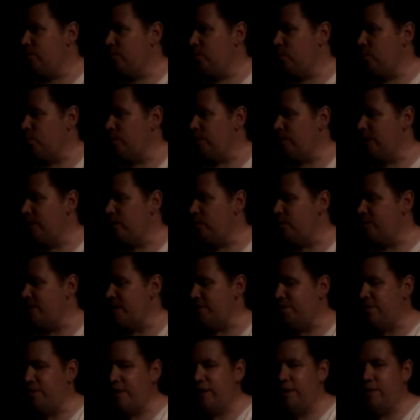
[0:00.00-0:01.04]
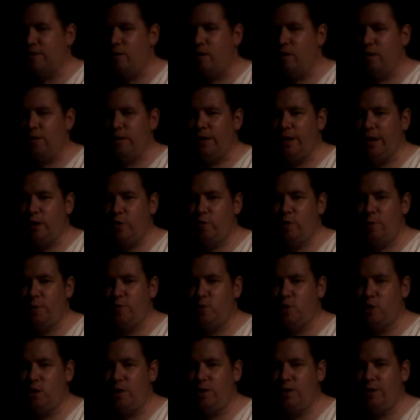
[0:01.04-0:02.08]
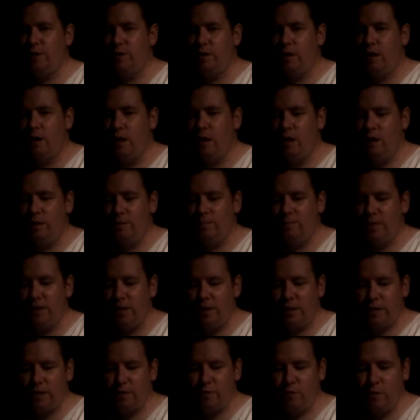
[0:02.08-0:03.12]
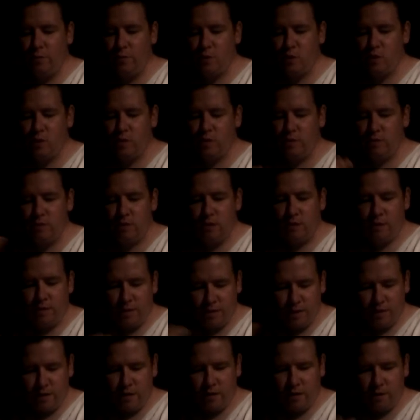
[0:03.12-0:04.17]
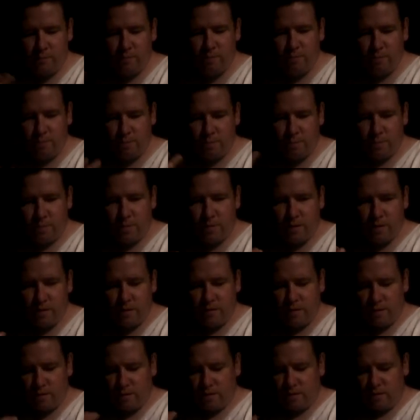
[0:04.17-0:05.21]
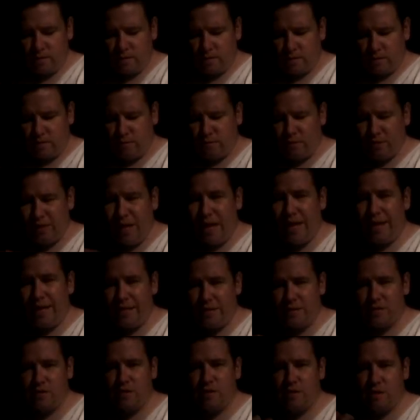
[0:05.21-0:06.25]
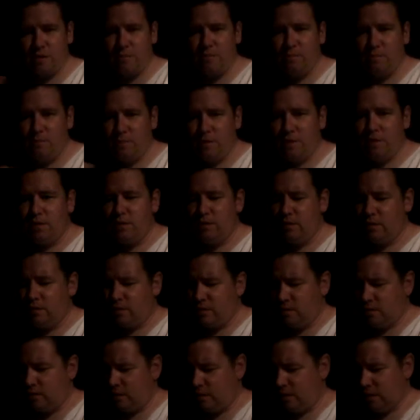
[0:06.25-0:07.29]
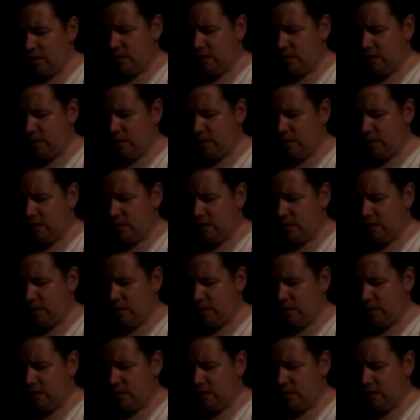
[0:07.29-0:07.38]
what the hell's that thing called? Encryption? Um, not the encryption. The uh, the flag system.